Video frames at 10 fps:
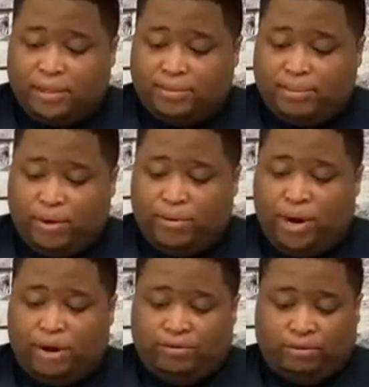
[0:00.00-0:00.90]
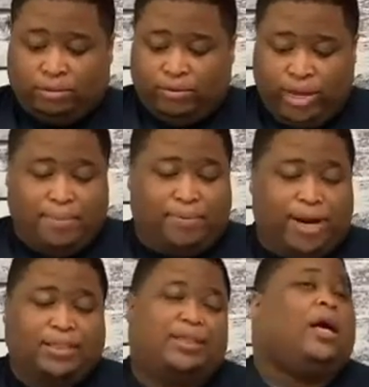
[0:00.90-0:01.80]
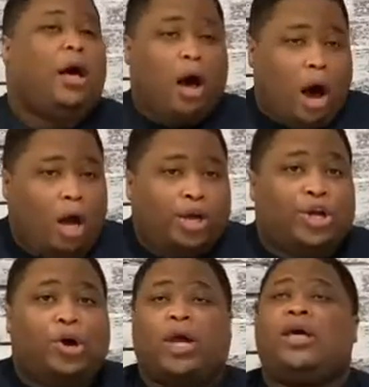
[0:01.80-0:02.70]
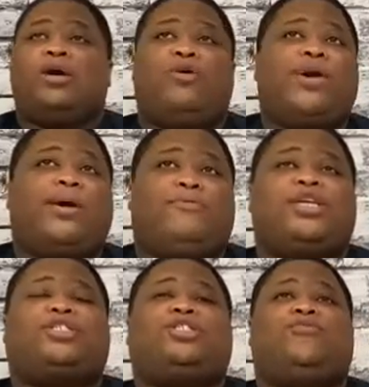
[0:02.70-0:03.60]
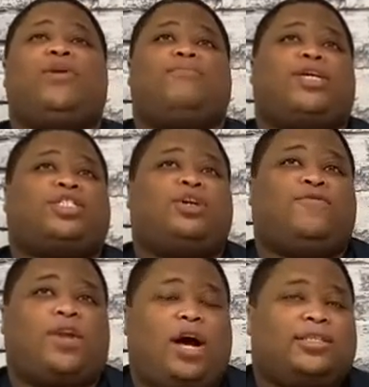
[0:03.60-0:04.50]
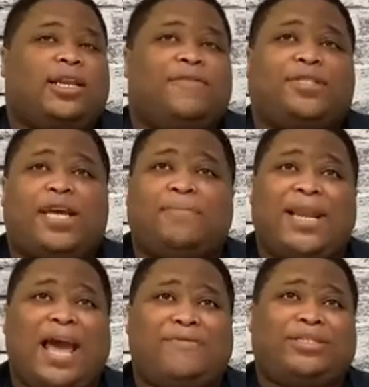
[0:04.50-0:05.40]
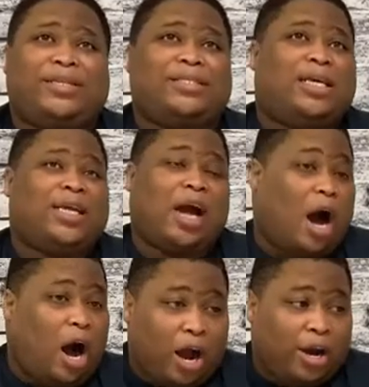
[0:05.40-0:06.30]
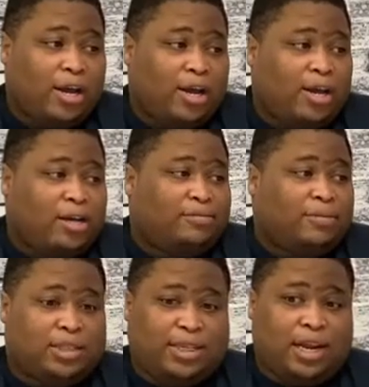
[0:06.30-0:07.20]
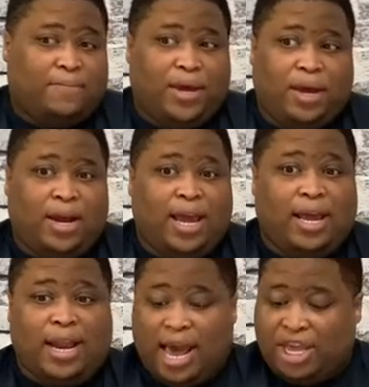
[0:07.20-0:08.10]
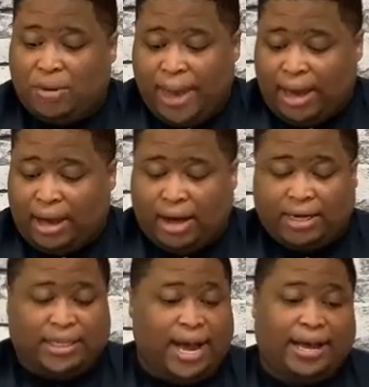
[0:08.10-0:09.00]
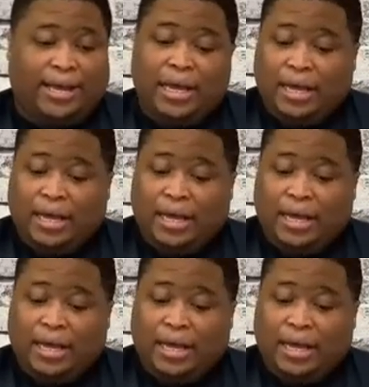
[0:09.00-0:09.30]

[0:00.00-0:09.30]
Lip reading: But we know we embraced the how you doing. We embrace you. We embrace your flaws and everything. But now it's getting hard to sit up here and have your back all the time.